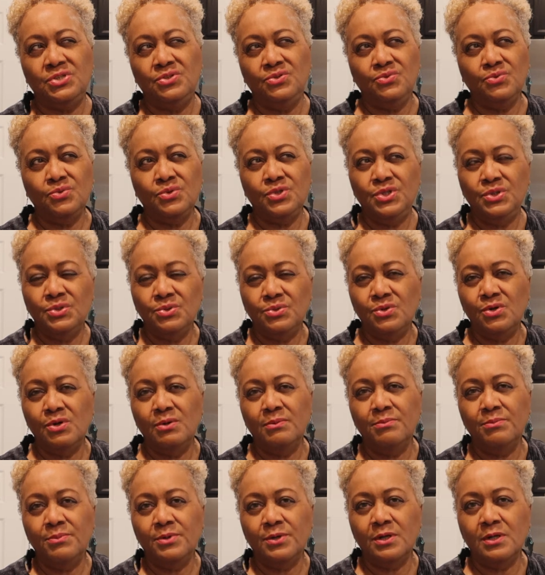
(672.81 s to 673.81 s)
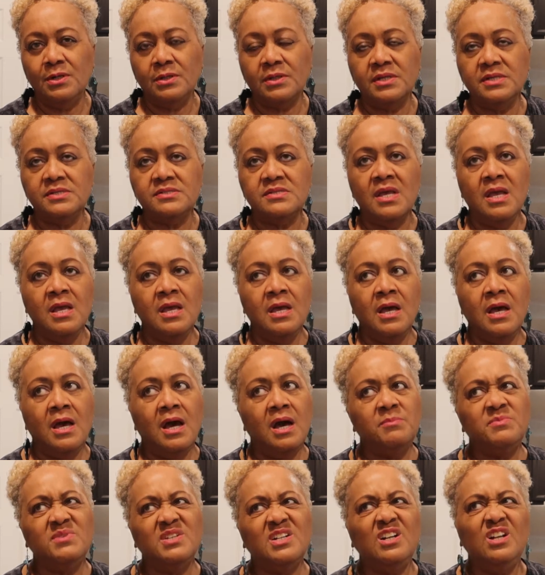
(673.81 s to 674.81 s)
do cucumber because
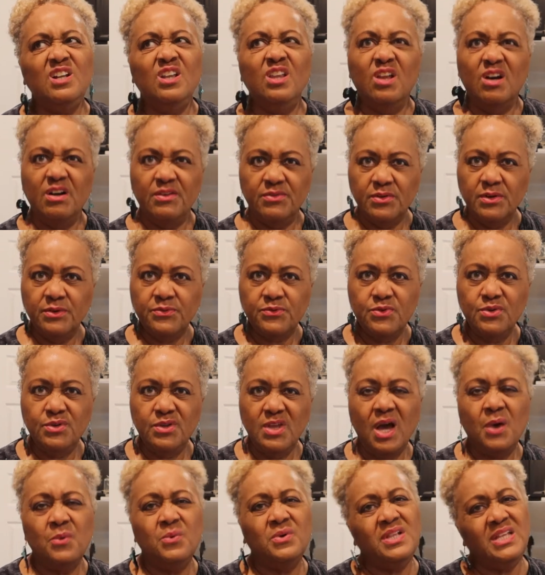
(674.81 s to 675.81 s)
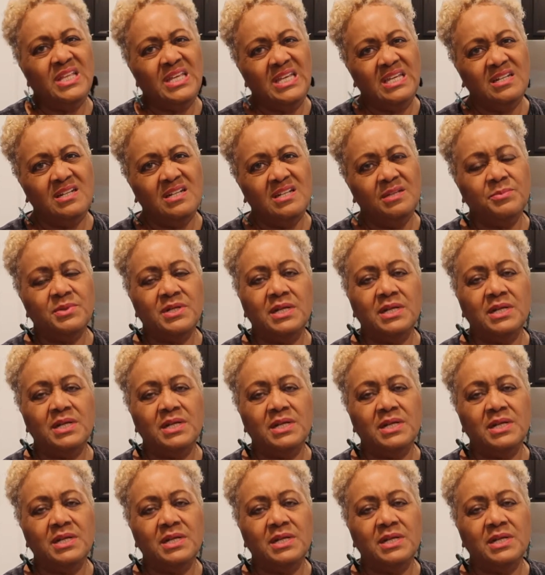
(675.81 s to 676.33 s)
I'm not a lover of I will eat it,